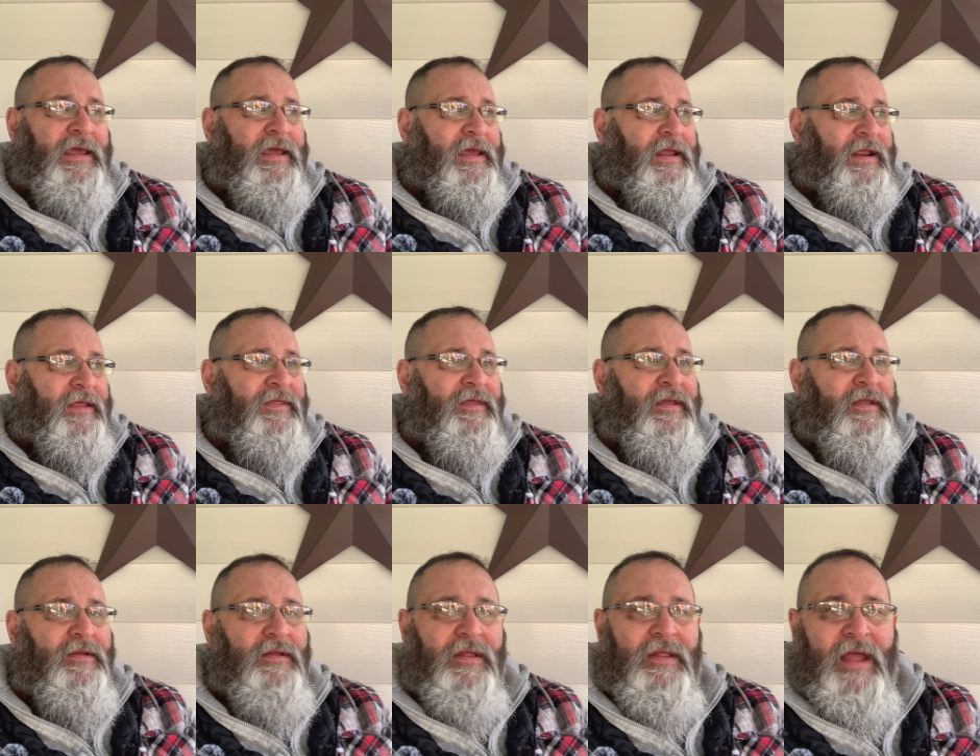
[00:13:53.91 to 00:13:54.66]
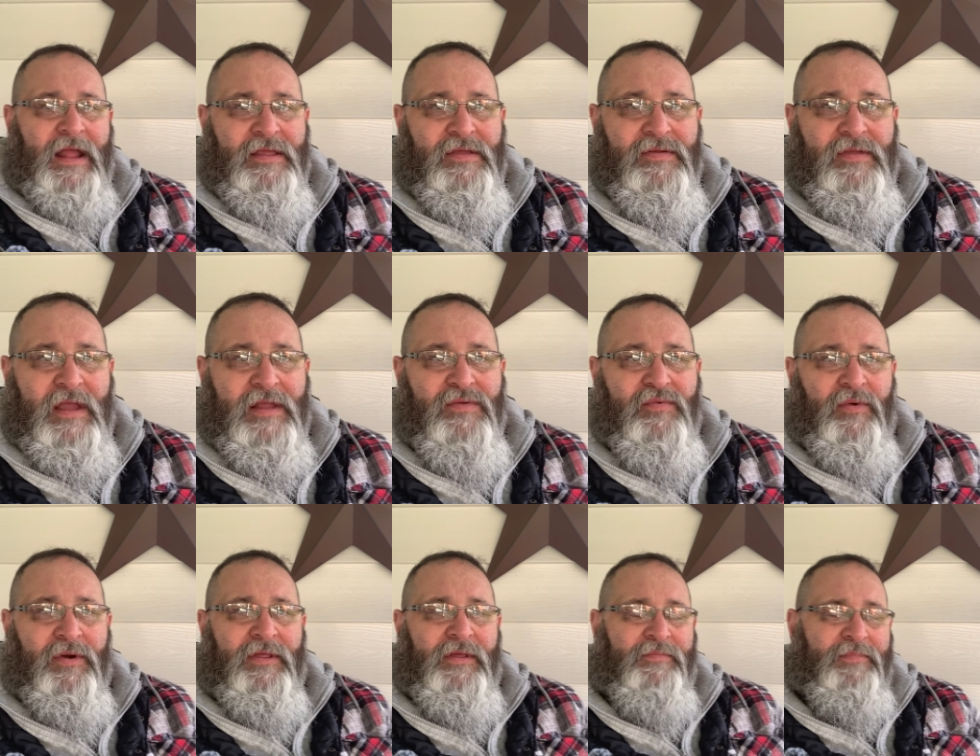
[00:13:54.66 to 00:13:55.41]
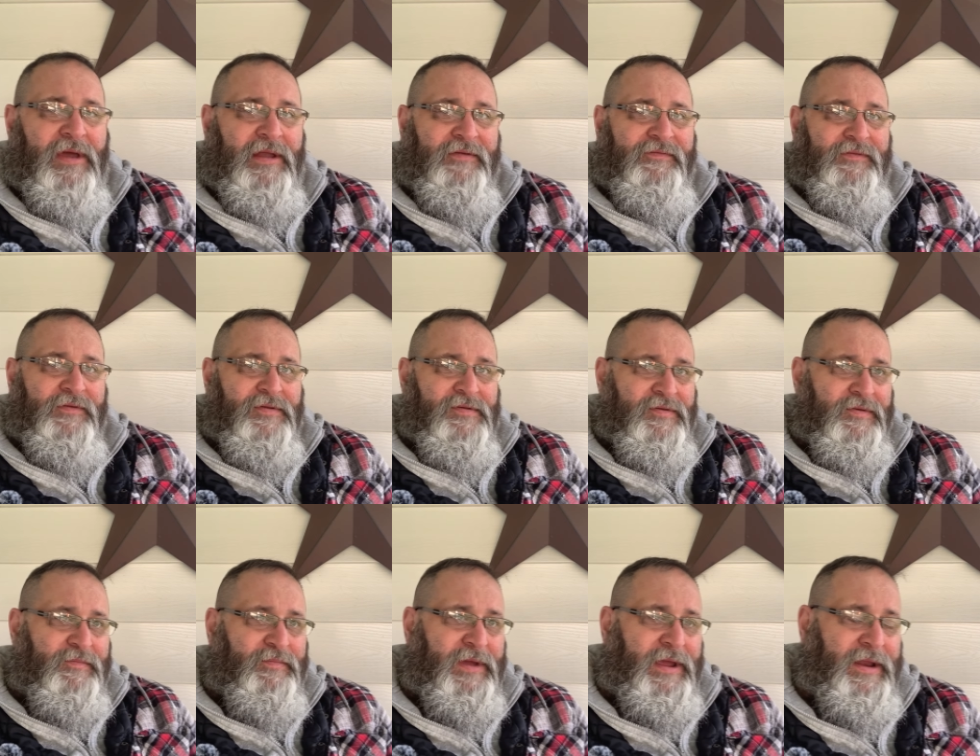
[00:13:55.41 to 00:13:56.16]
And I think that's one of the benefits
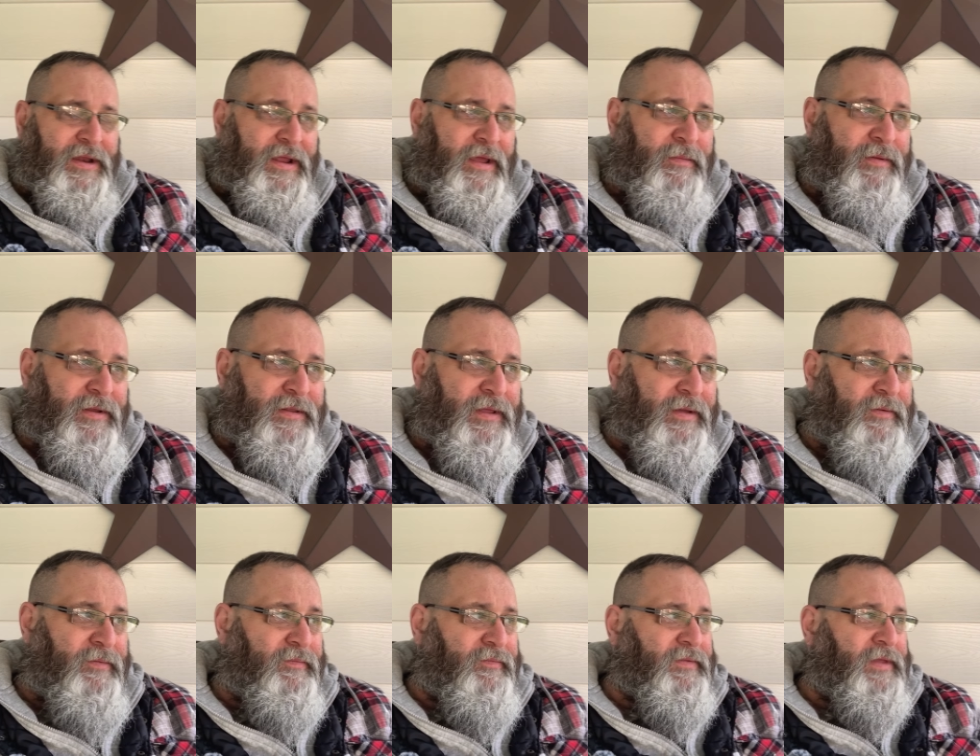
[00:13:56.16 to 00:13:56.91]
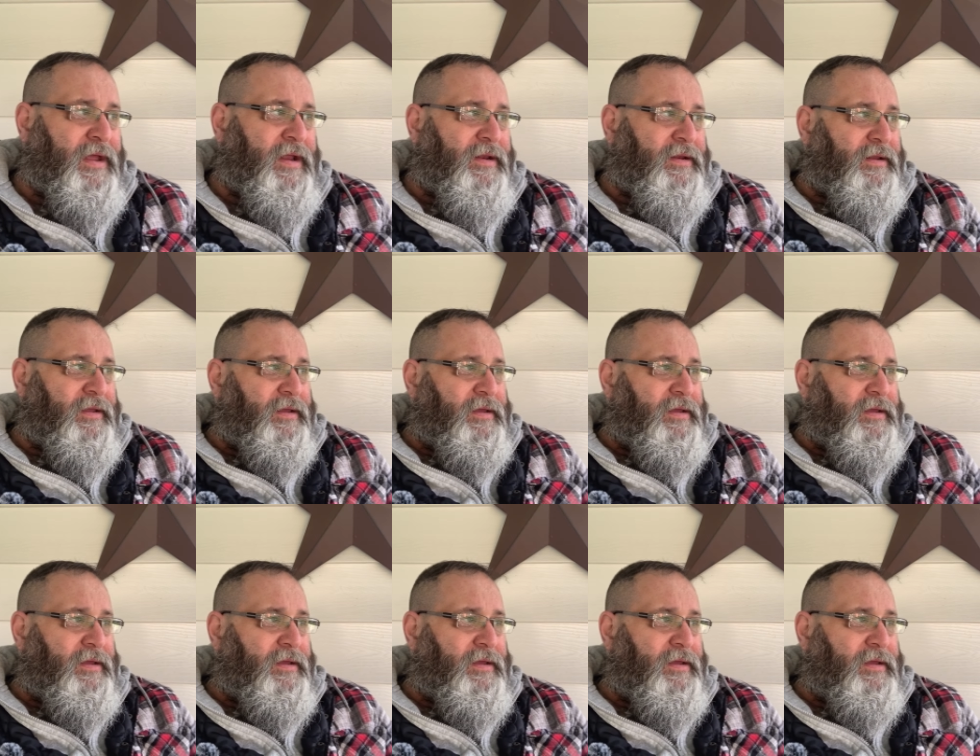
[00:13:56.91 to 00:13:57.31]
of the pandemic that